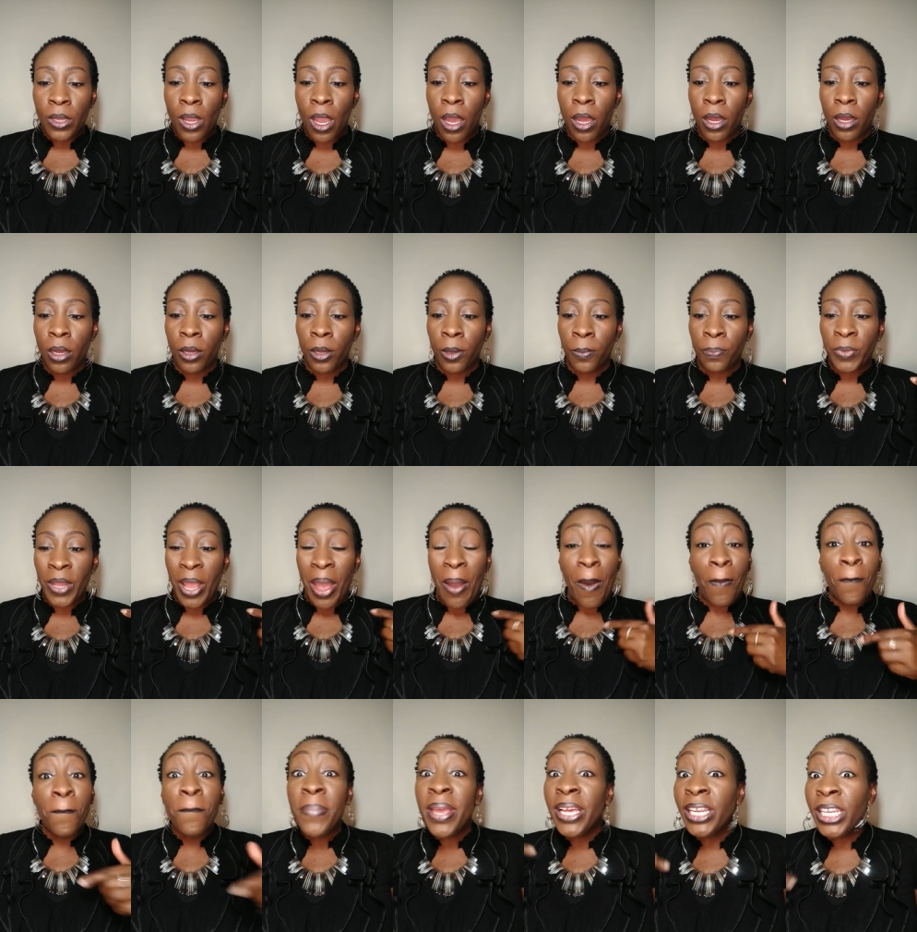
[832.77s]
Um
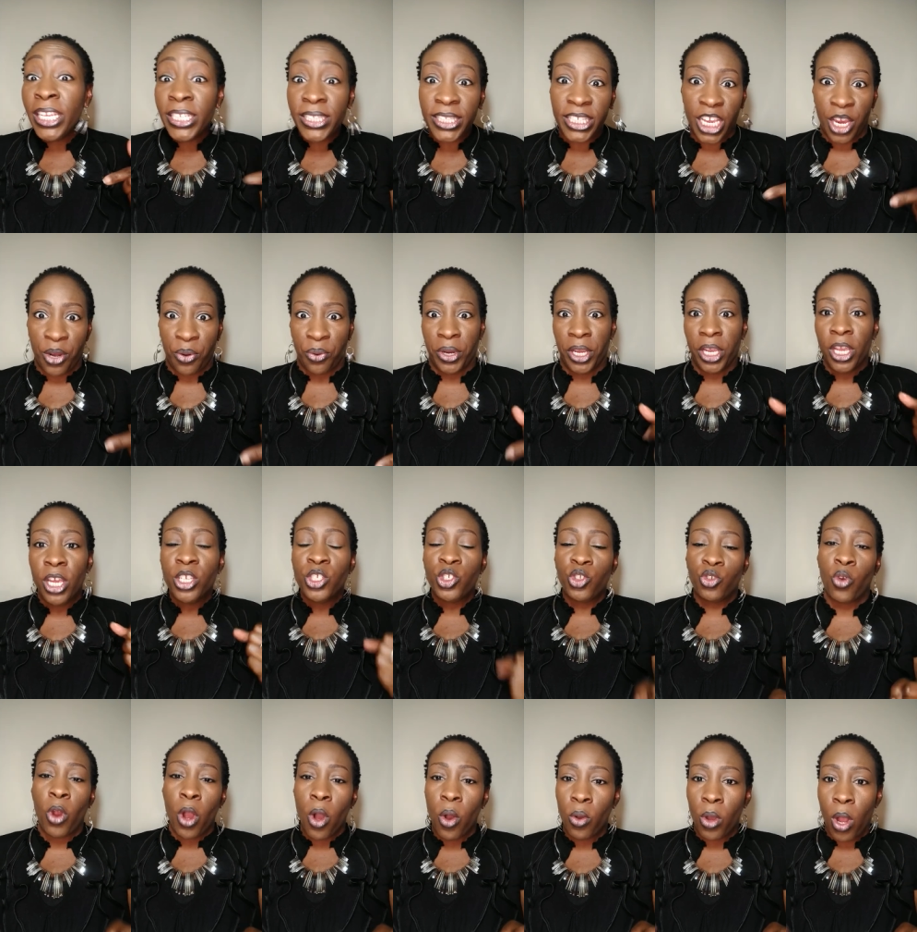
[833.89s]
military
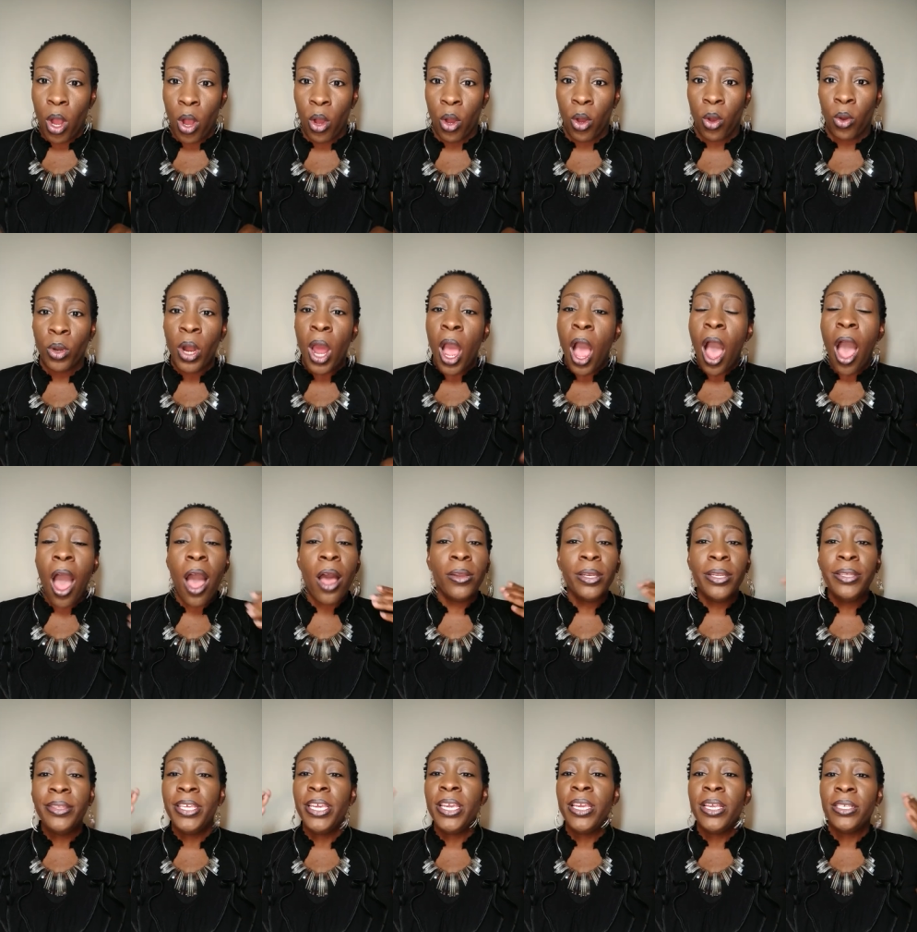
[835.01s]
stronghold.
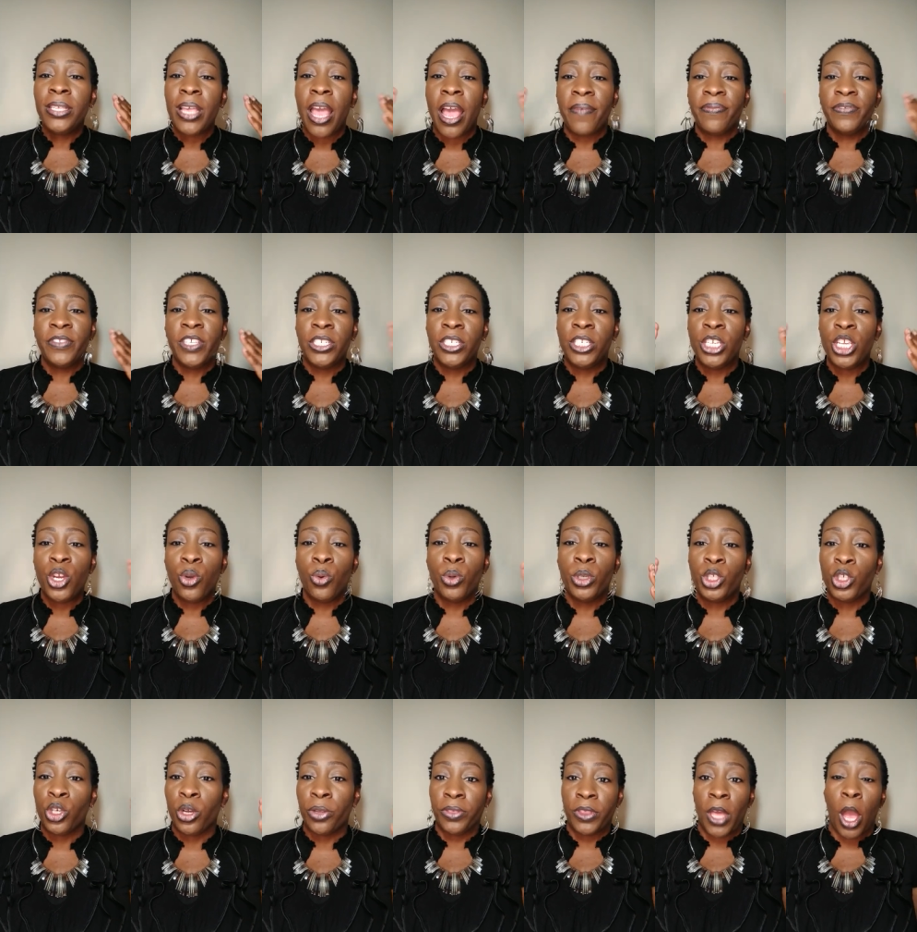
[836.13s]
All of these have to deal
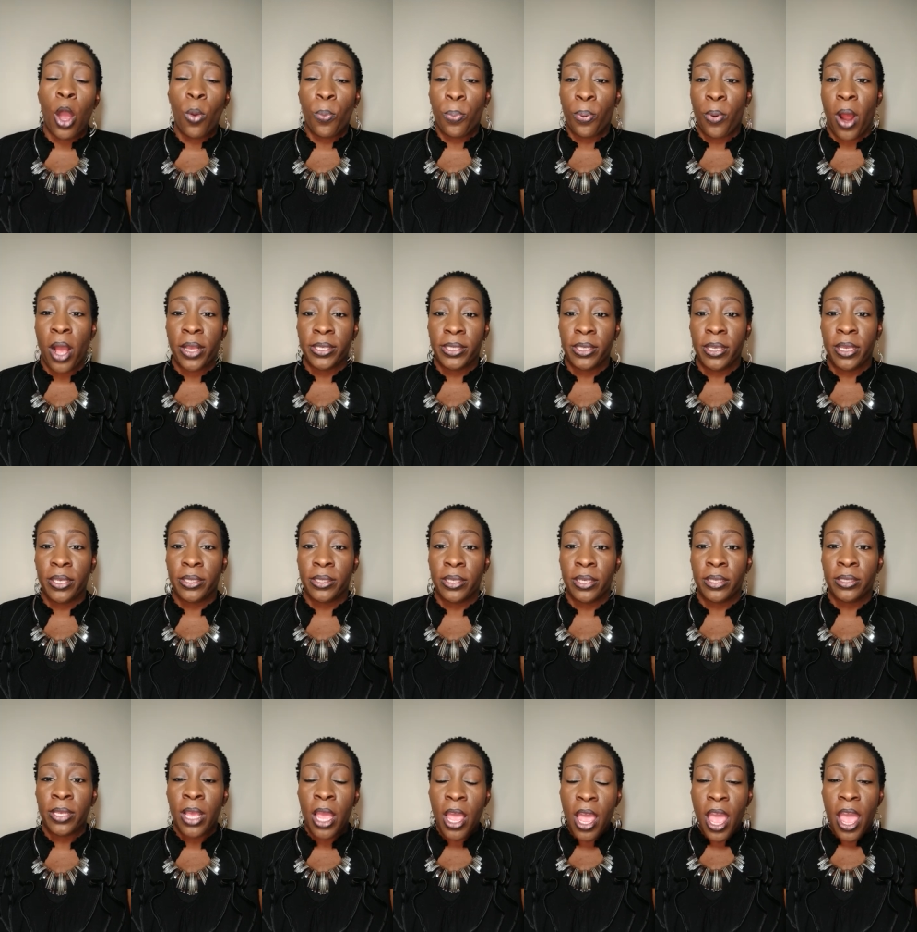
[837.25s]
with your thought
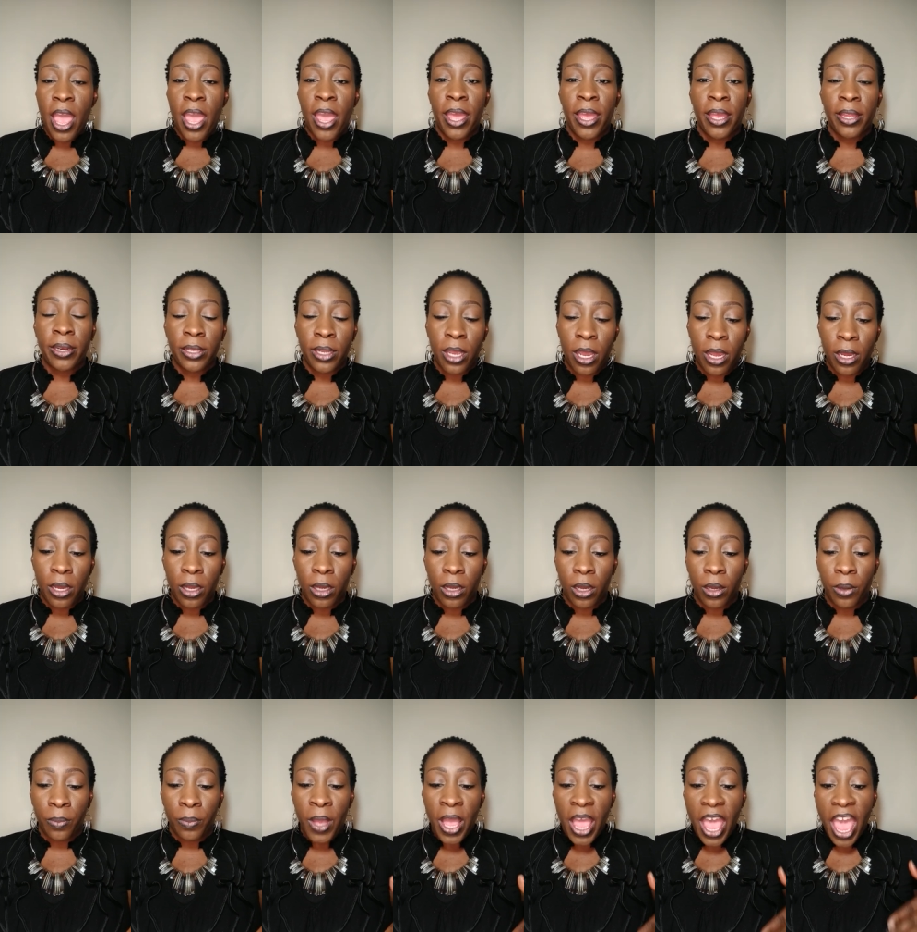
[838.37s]
processes and
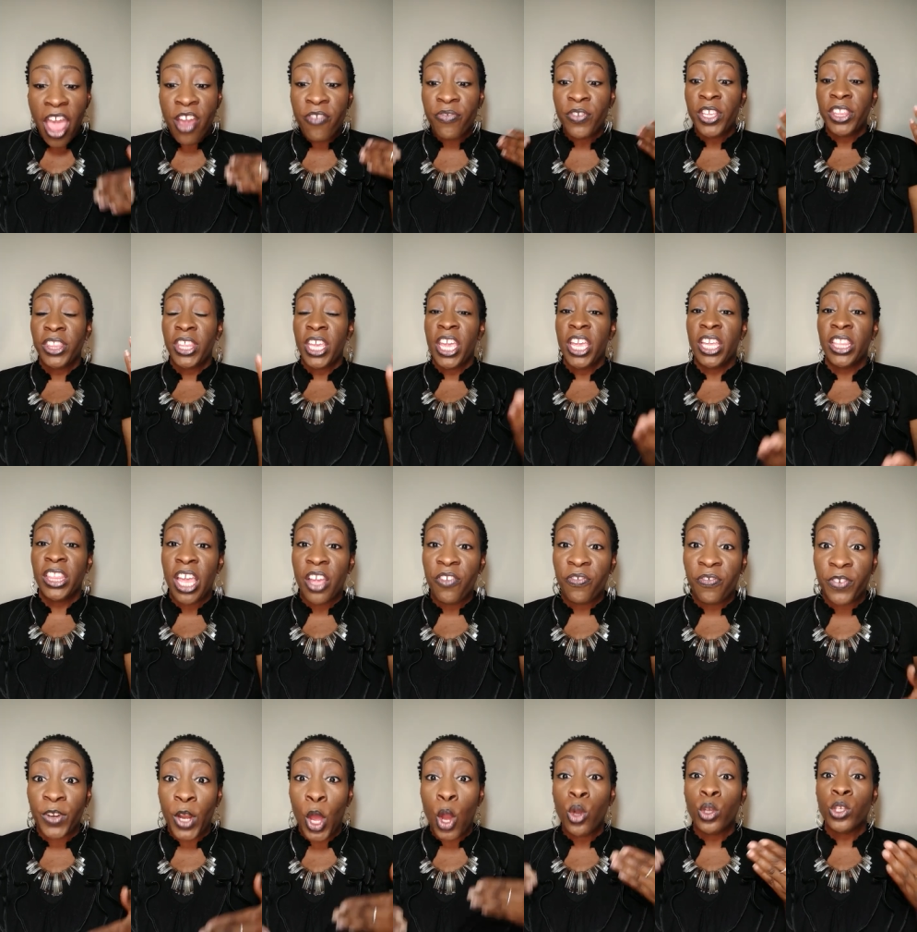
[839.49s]
um, everything that
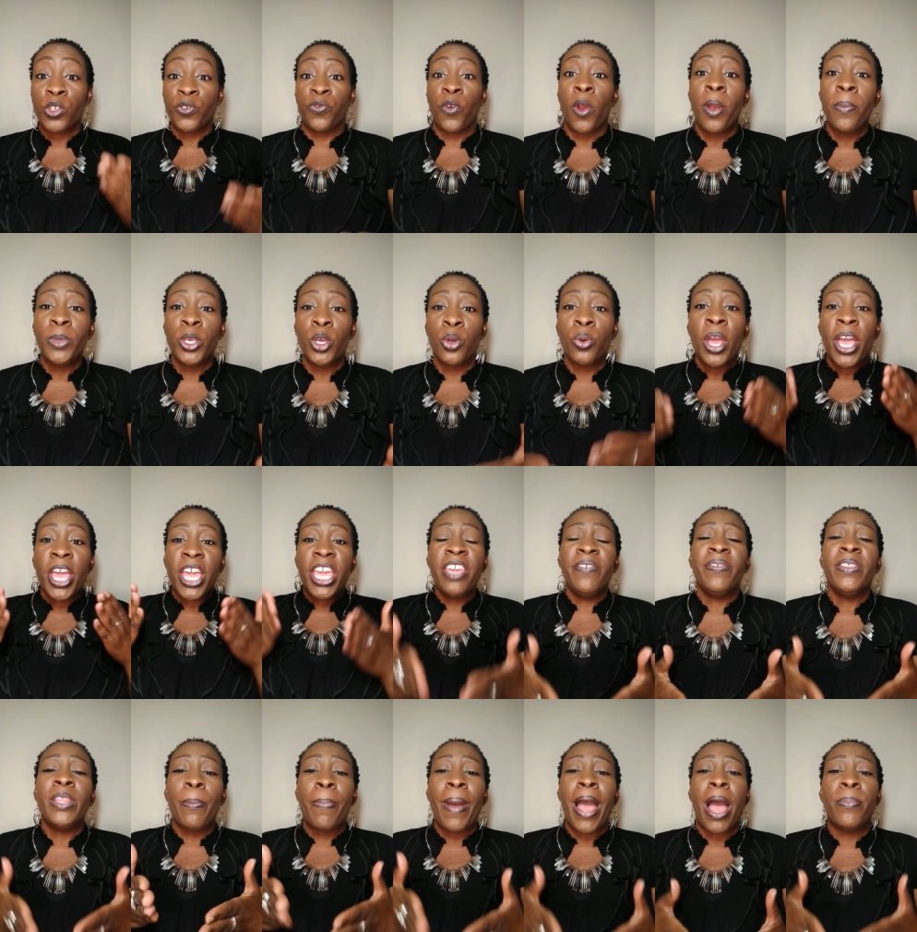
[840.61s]
flows from you.
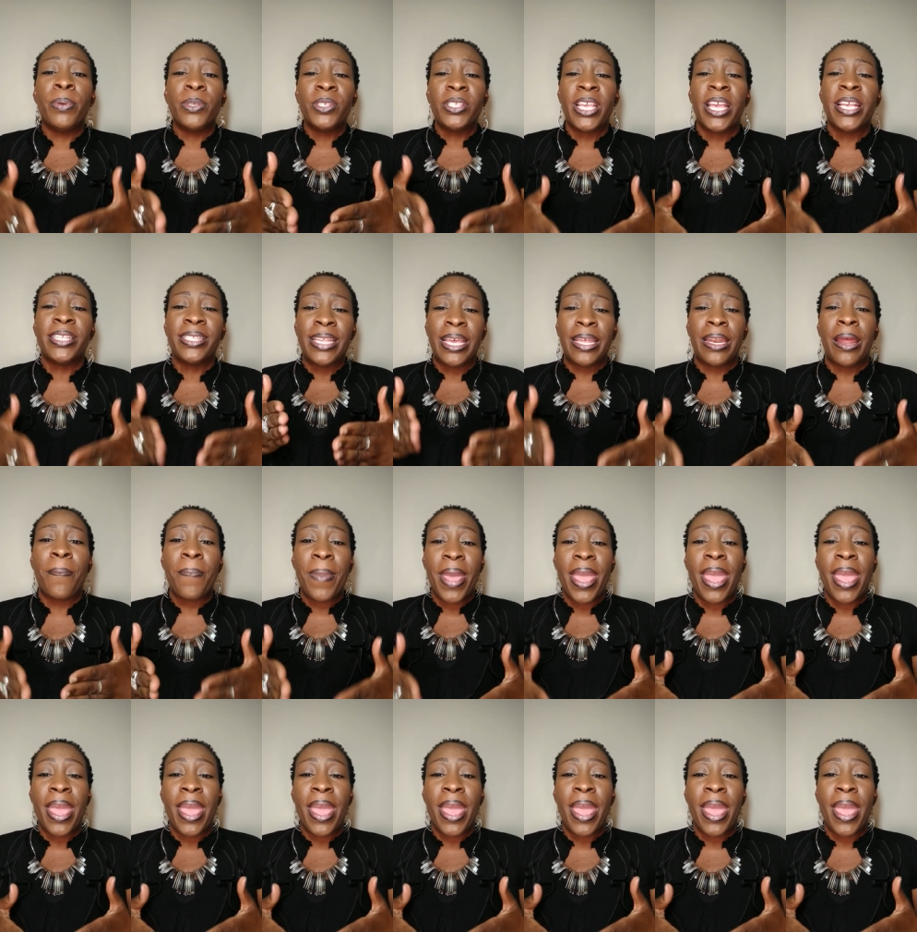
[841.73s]
Even the Bible says that a